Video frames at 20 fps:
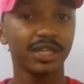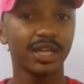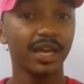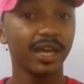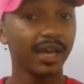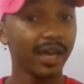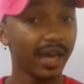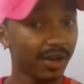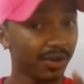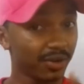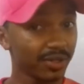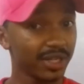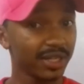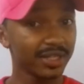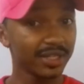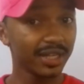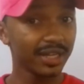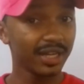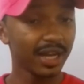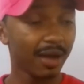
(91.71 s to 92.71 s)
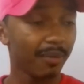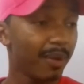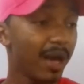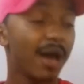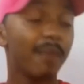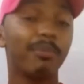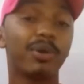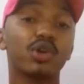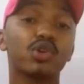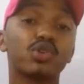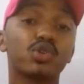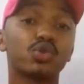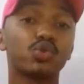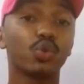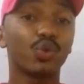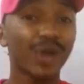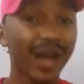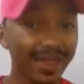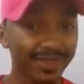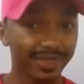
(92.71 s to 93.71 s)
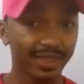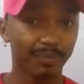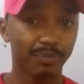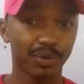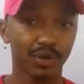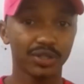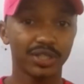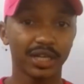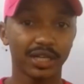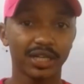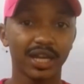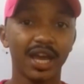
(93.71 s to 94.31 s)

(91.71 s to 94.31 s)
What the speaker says: and not just set up, but also to run the project.